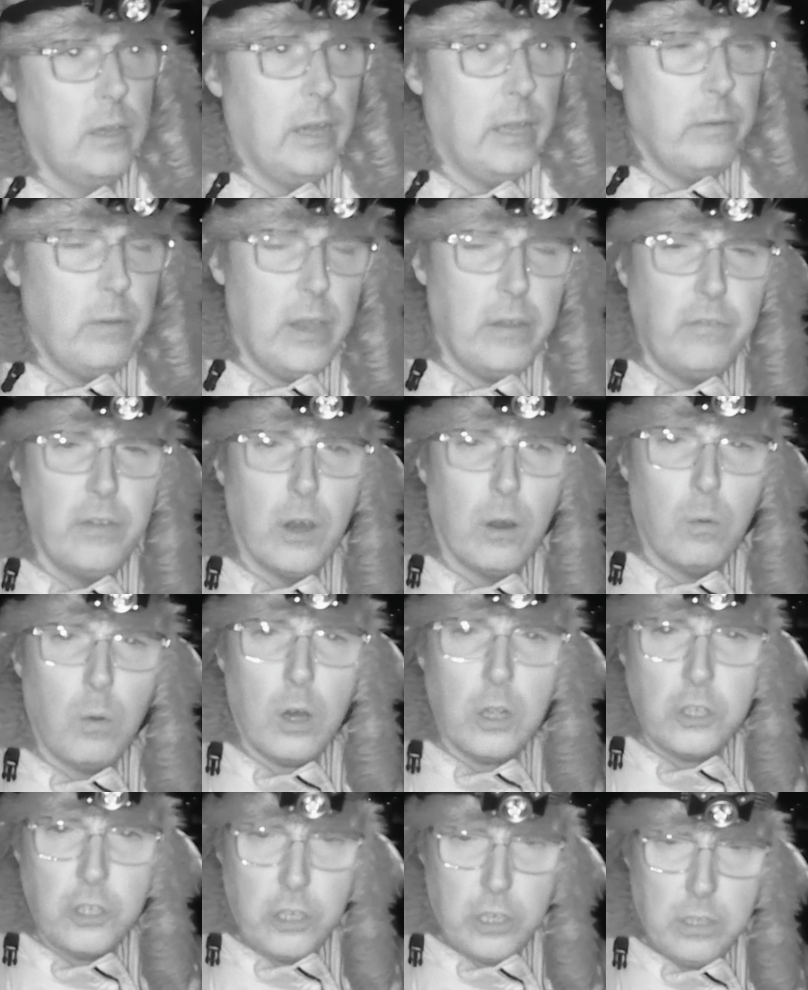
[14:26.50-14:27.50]
Anyway, if you're
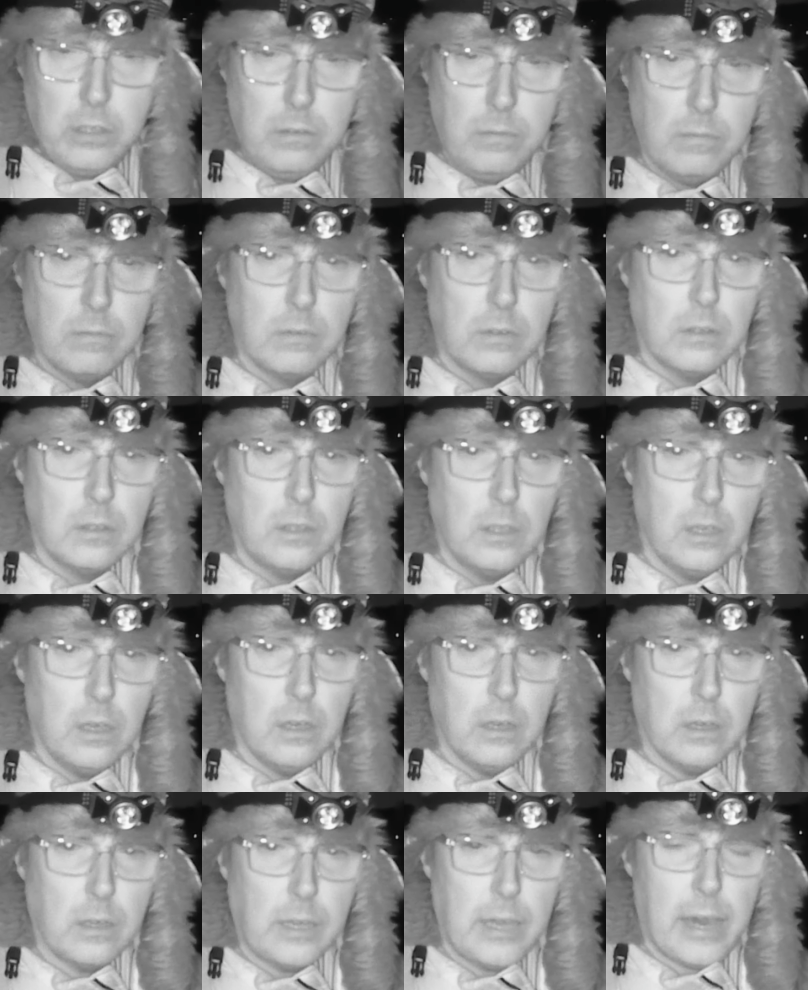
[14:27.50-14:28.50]
watching,
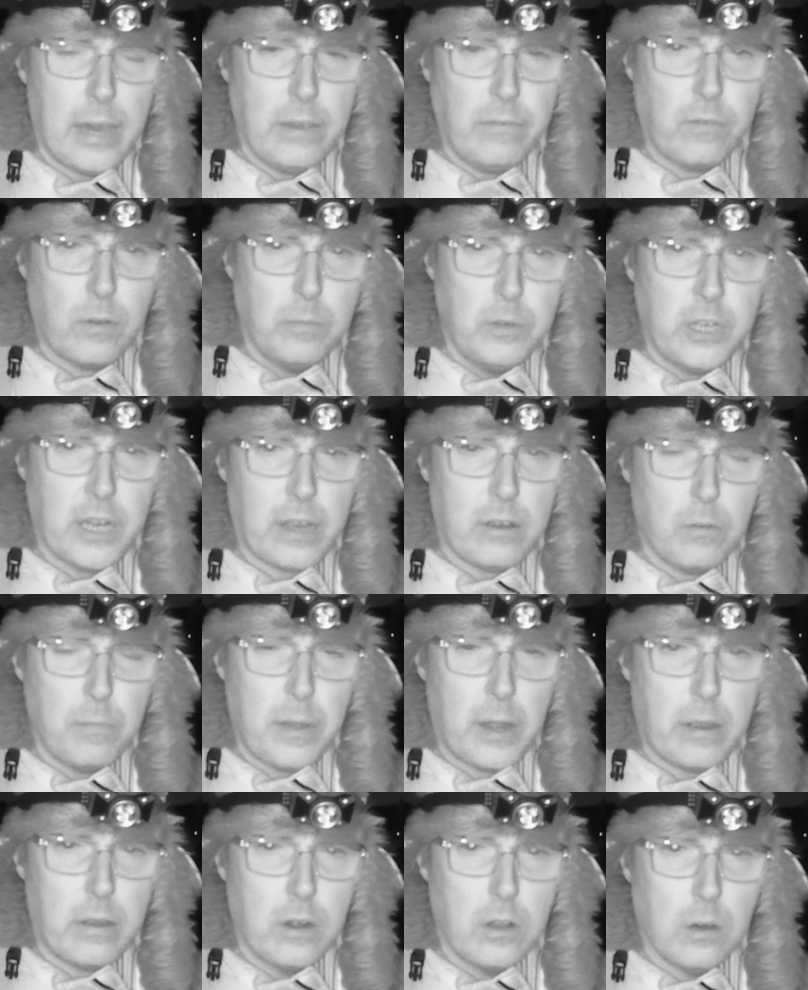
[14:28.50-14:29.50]
the guy from Jarrow
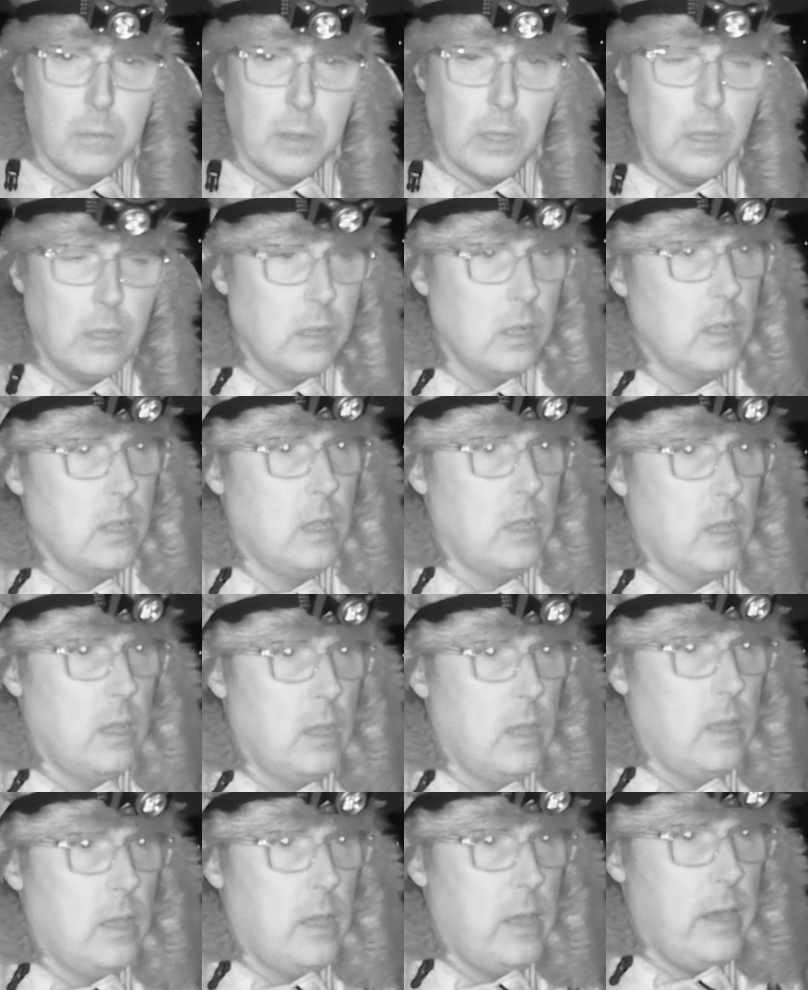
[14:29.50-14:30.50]
Paranormal,
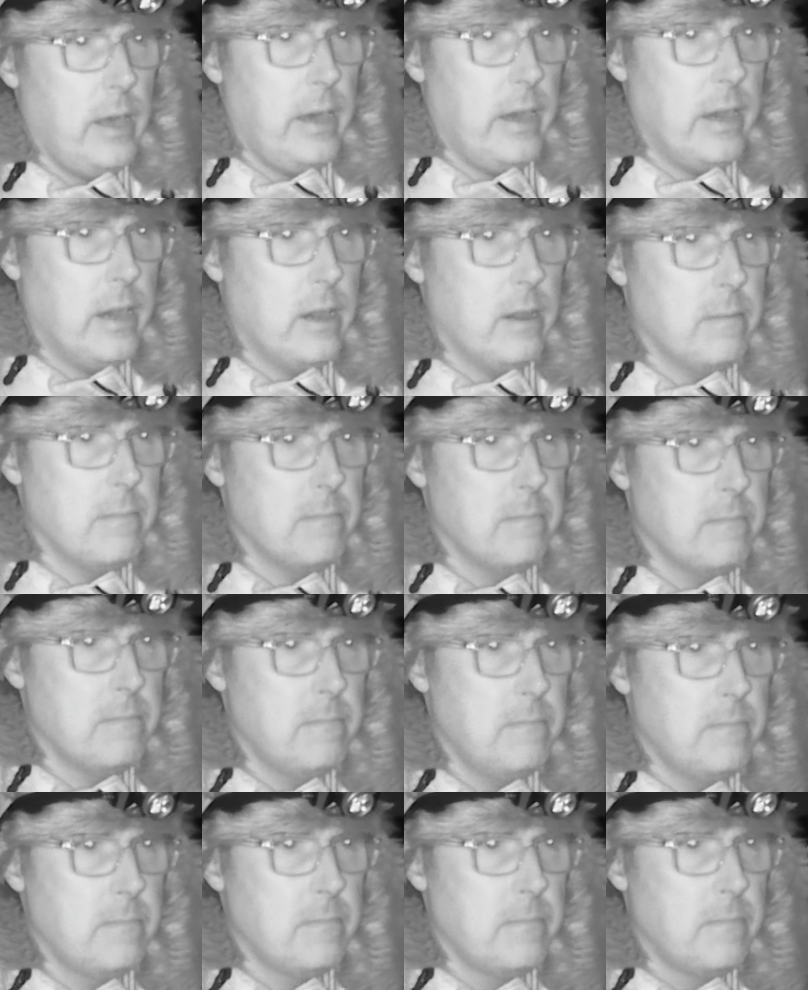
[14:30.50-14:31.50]
um,
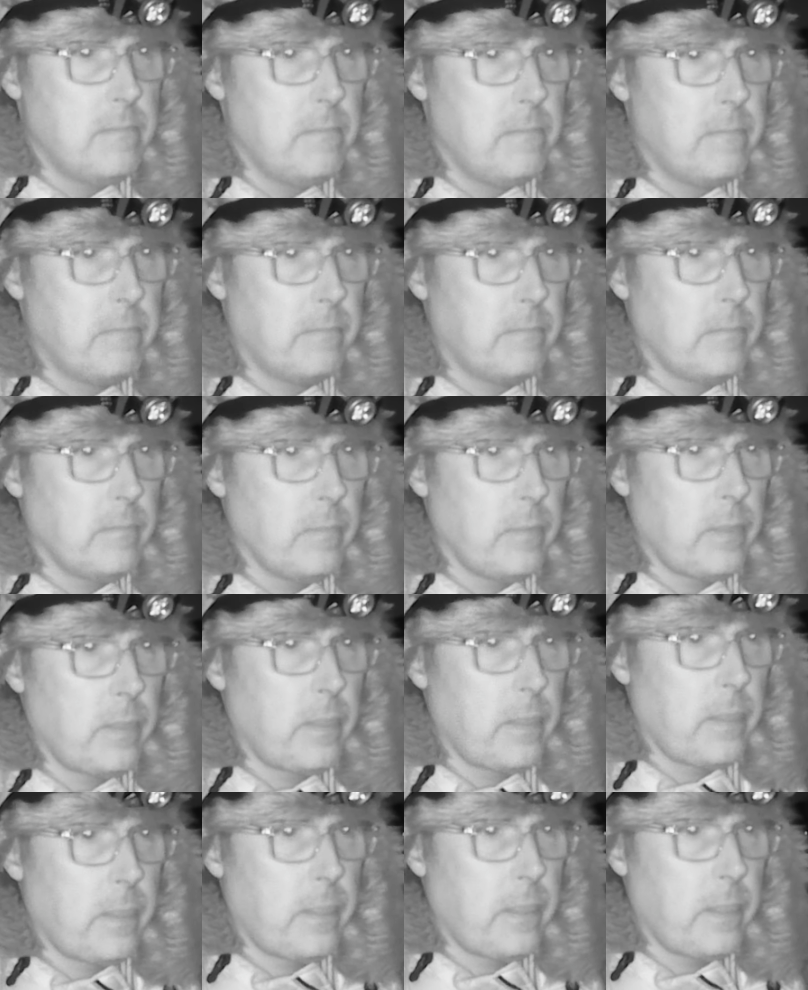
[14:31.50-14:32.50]

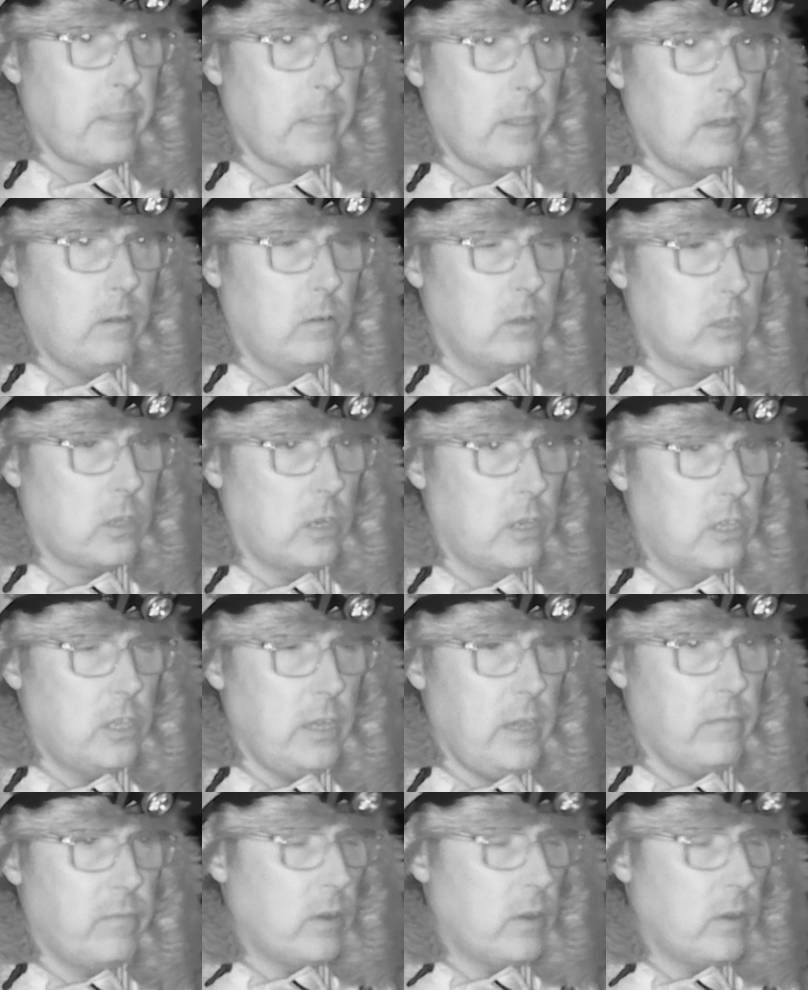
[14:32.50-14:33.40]
what was I going to say?